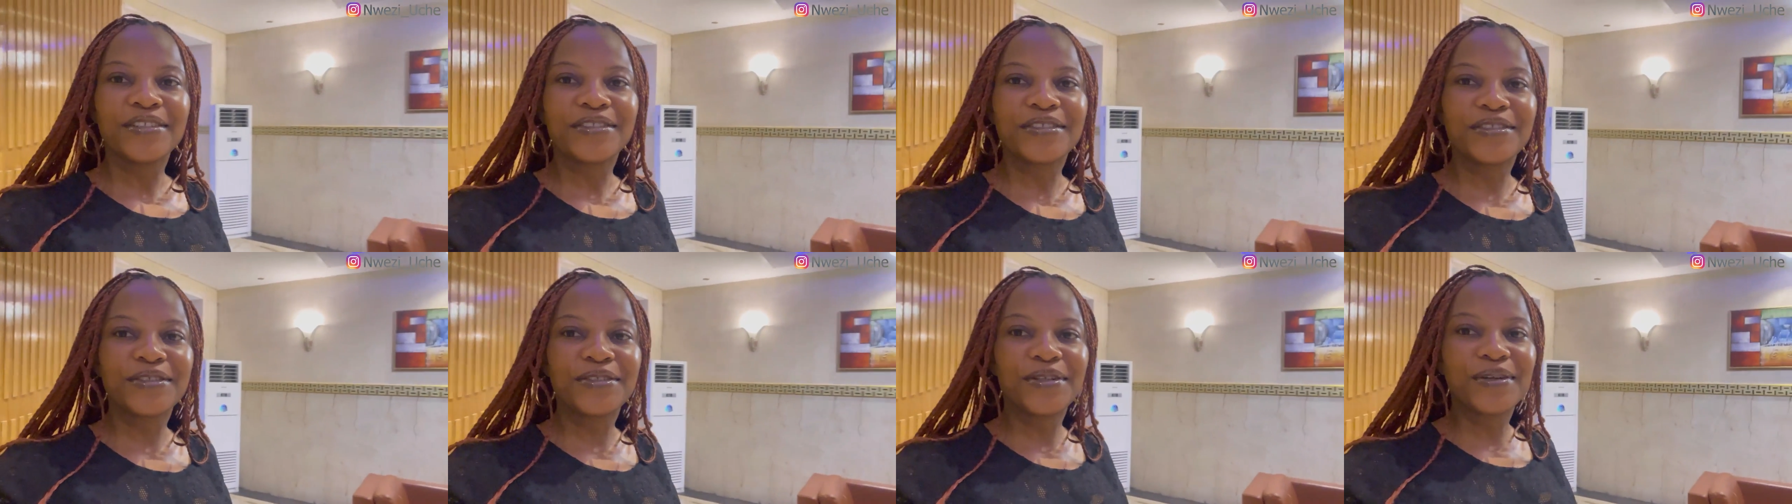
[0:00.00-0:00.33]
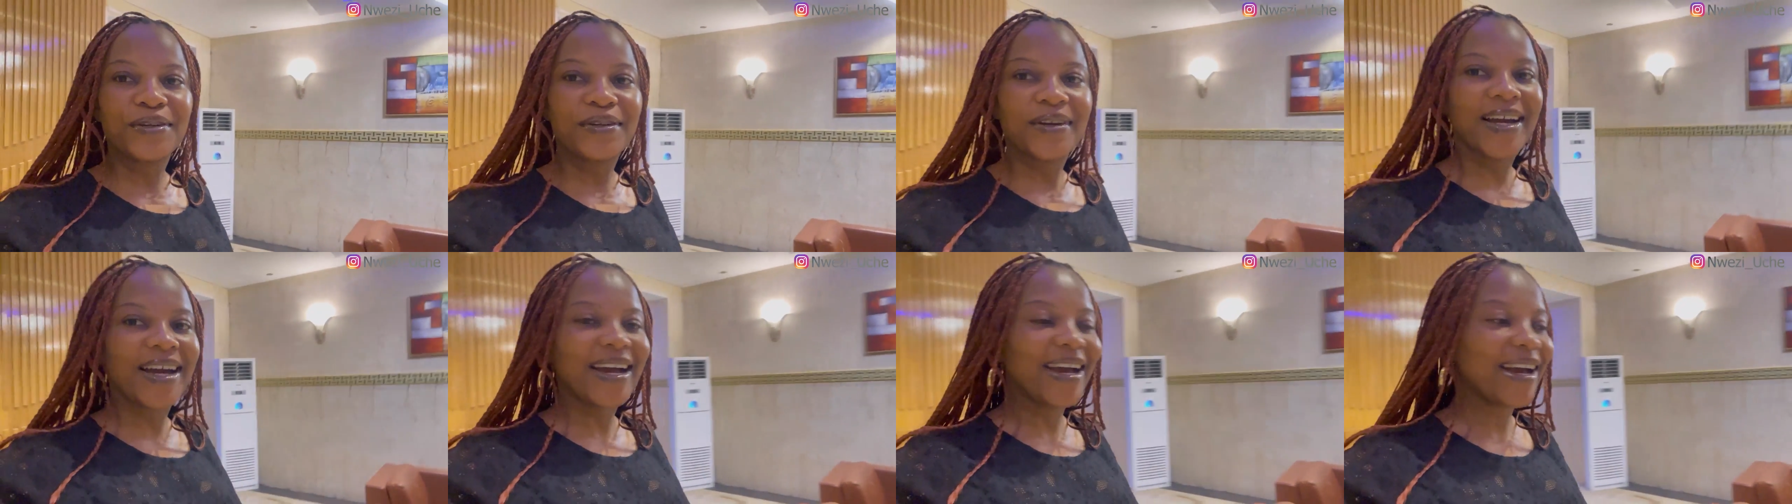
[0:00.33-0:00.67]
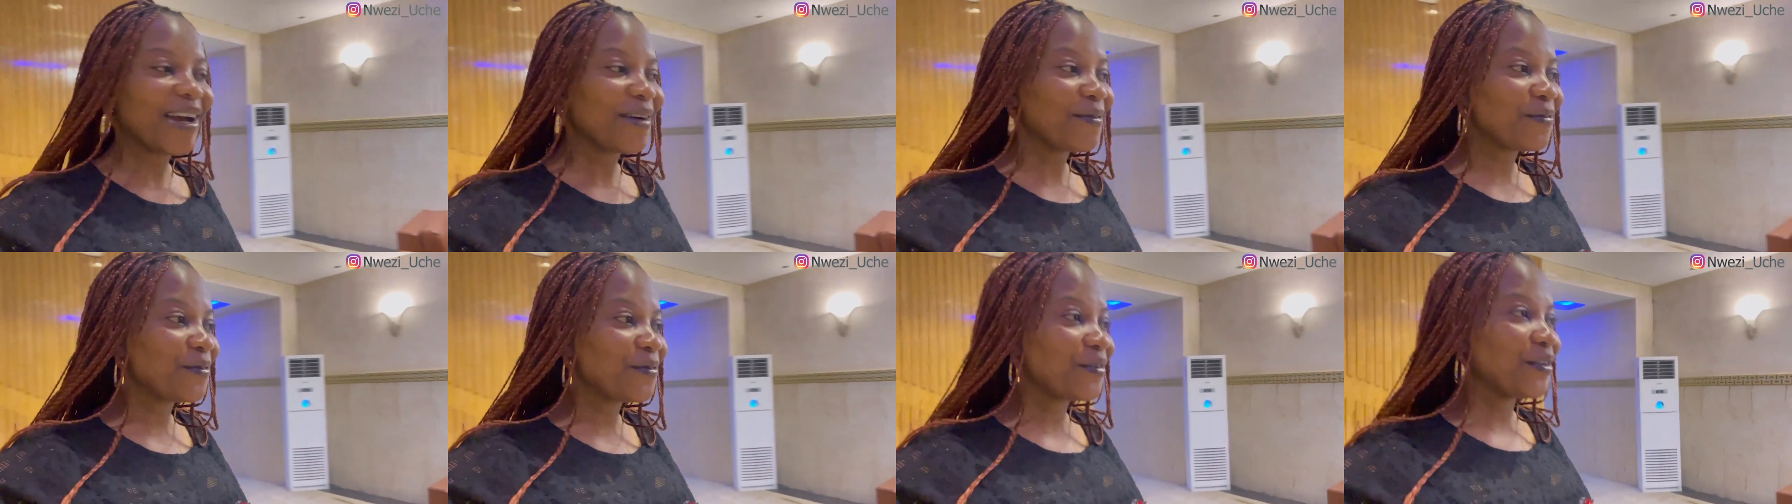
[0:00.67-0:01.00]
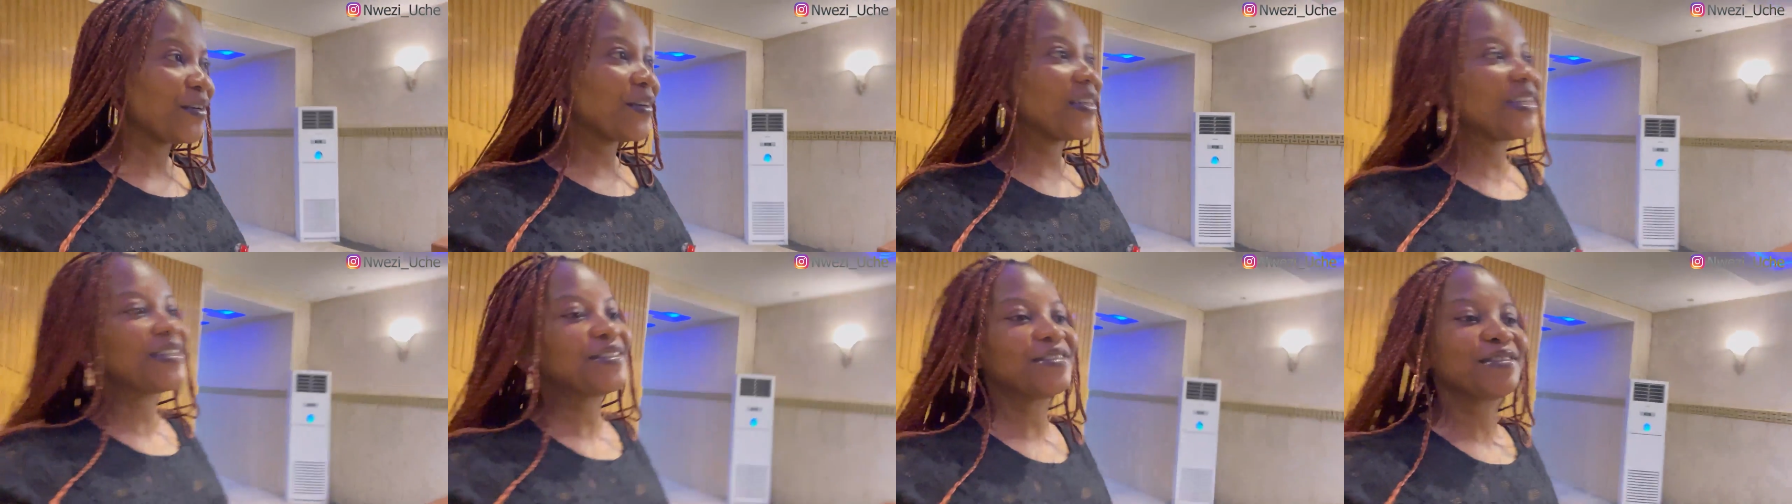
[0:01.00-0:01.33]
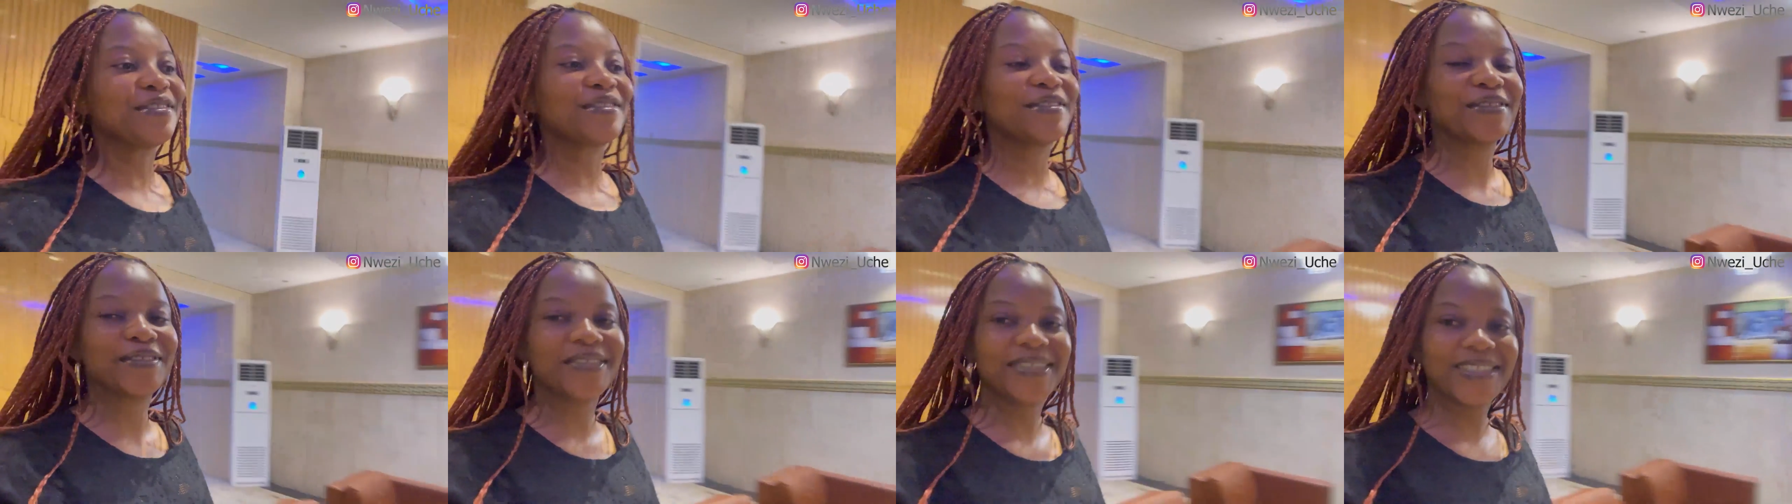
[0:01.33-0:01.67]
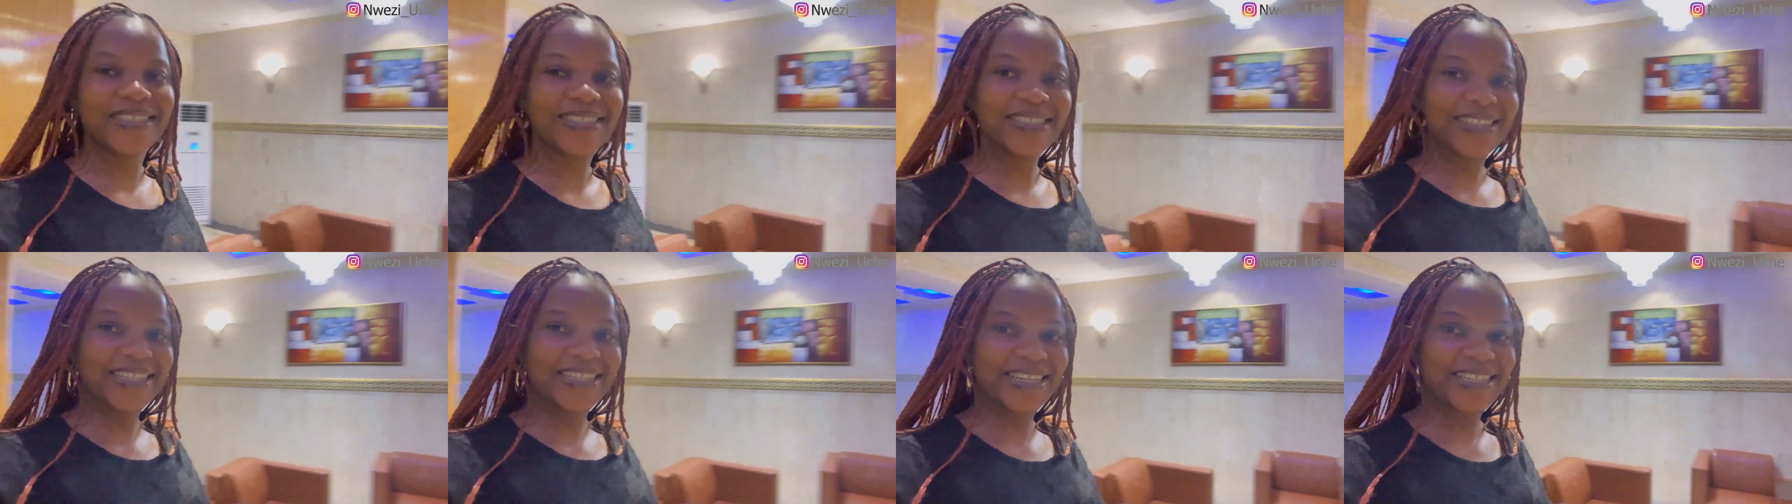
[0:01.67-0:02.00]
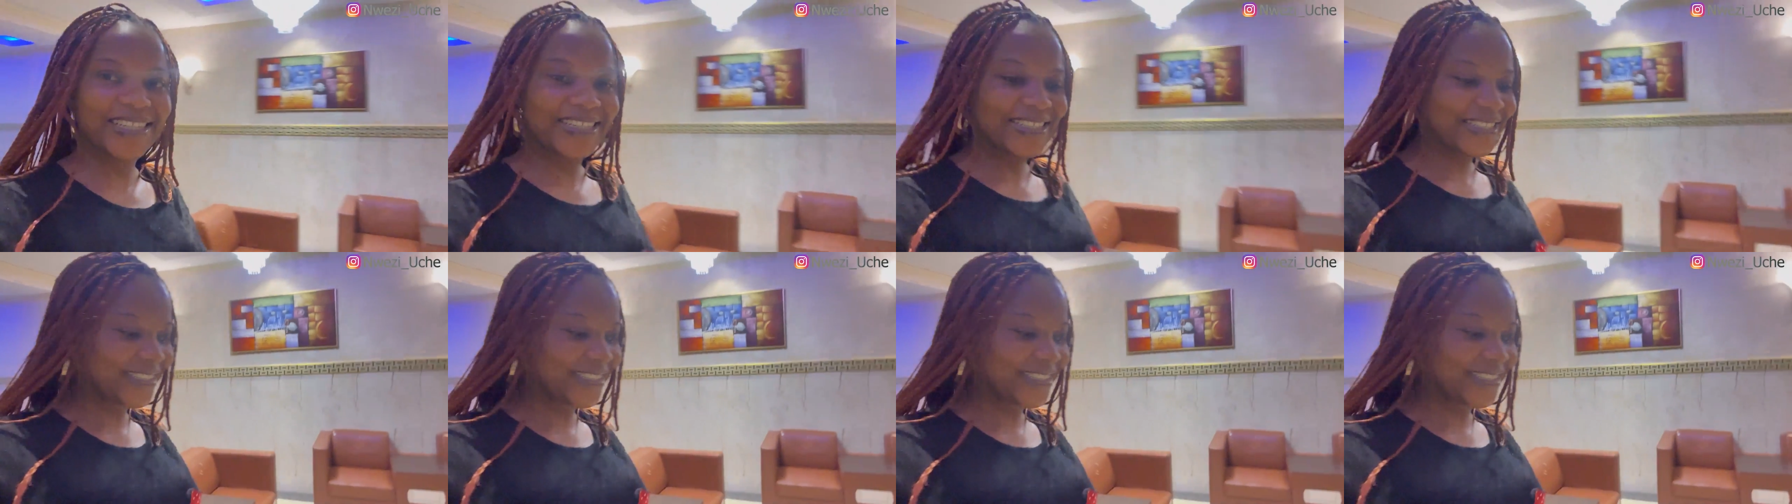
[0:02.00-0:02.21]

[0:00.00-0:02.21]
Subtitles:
So I'm going to this like a